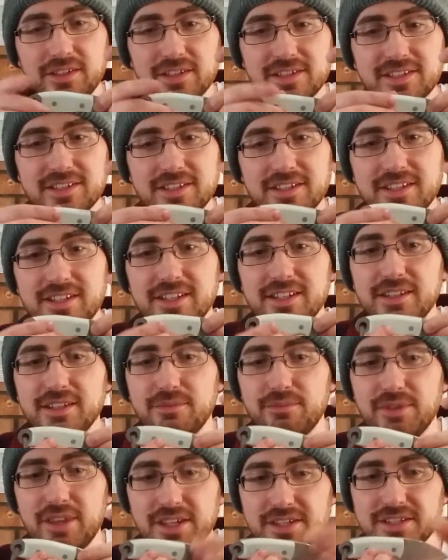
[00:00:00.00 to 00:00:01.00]

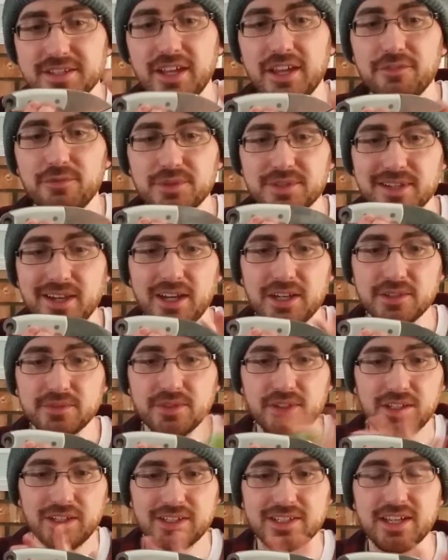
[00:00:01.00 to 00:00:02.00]
This knife was kind
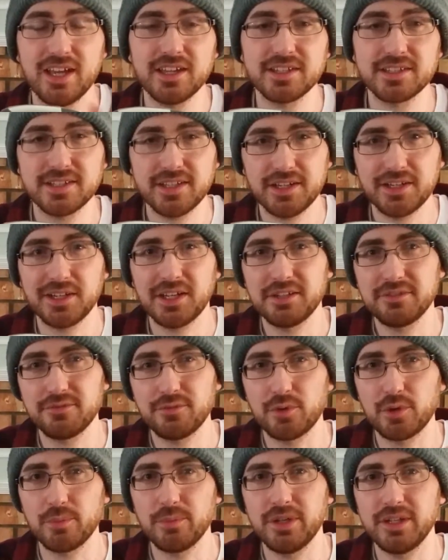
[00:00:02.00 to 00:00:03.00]
of like a testing knife
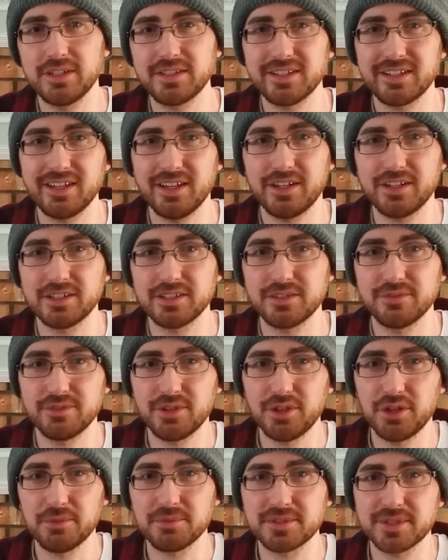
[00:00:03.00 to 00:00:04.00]
for me to kind of
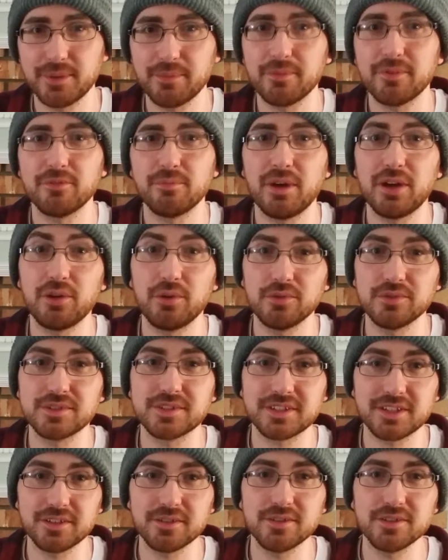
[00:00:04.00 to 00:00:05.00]
develop some of my own
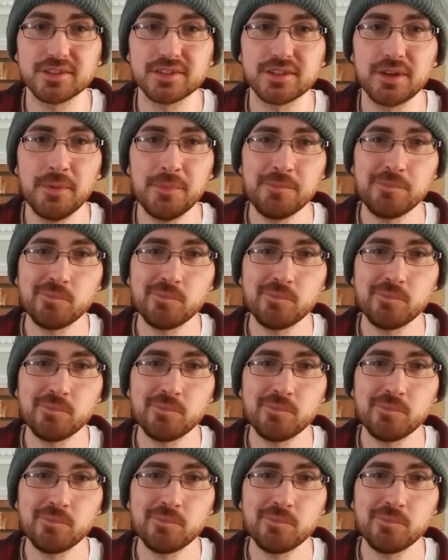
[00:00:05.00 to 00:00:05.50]
skills